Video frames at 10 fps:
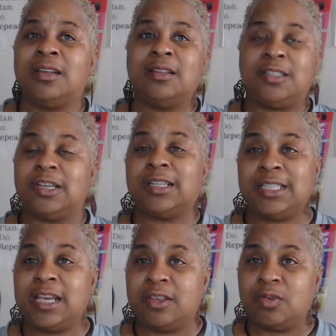to
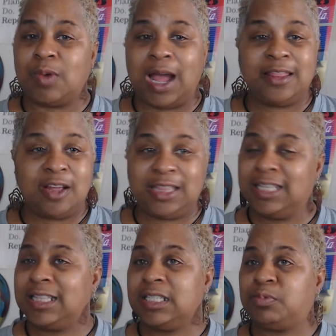continue. I thought that
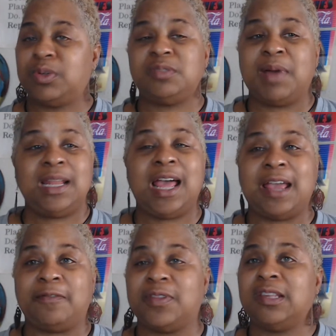this was my
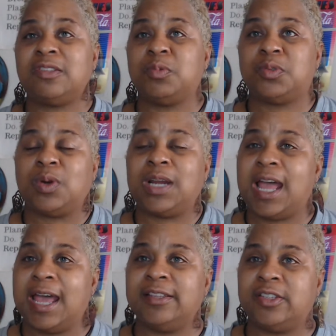life and this was what I
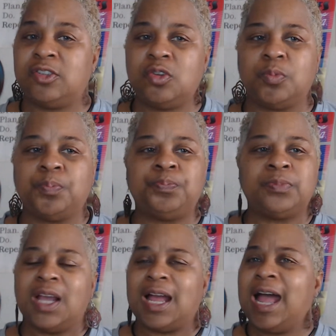had to do.
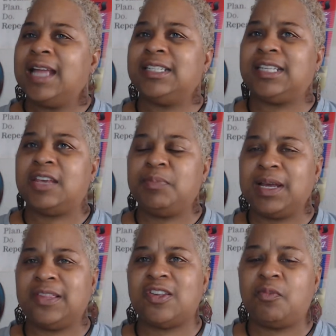I had to give
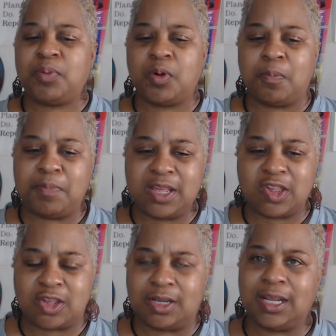myself
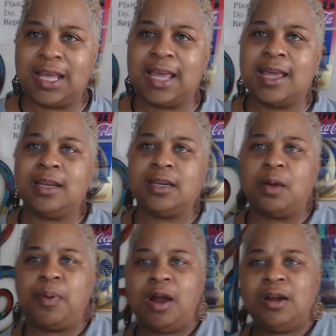permission. And a
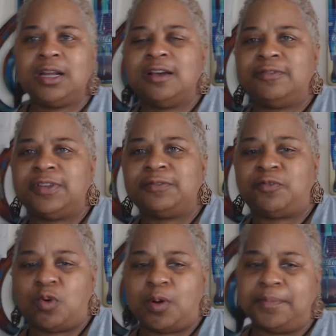part of it
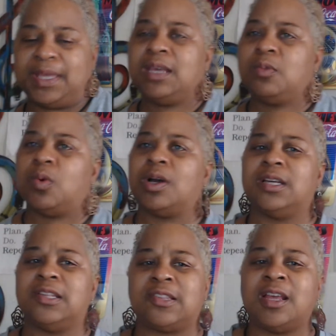for me
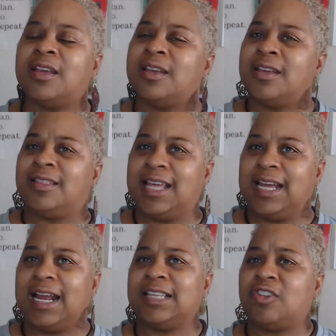was that
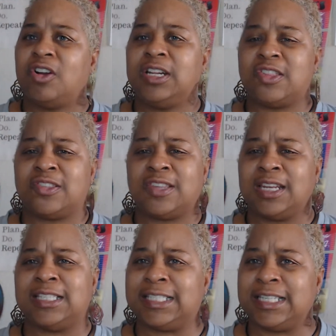I started just
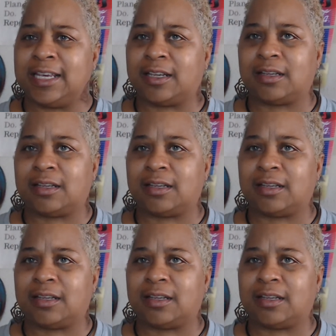getting sick.